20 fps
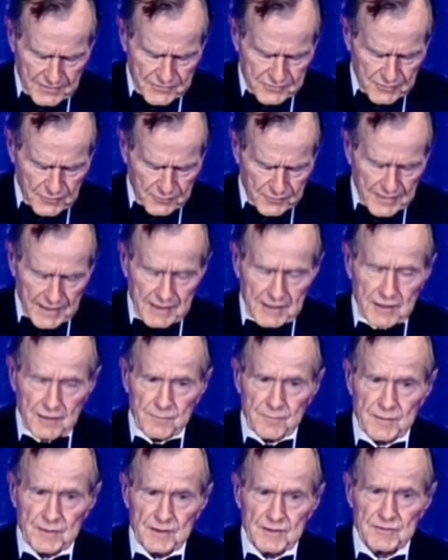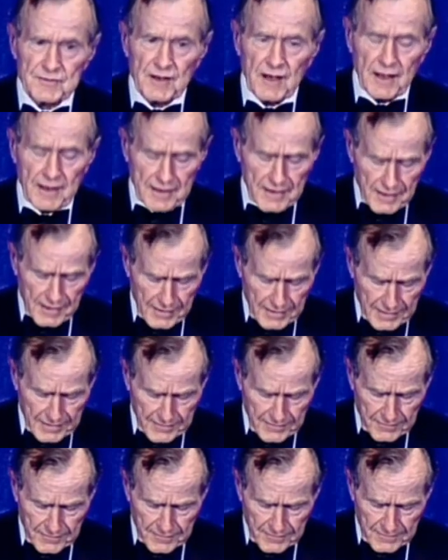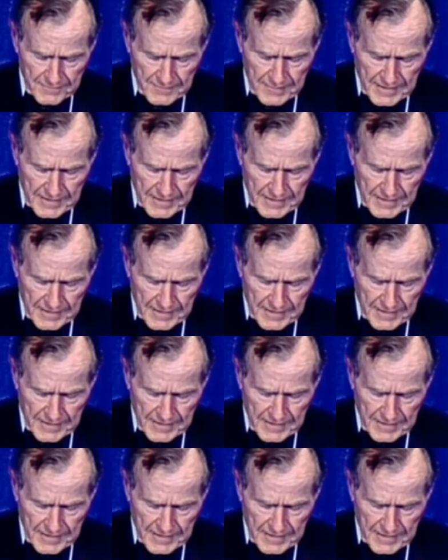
So thank you for this high honor.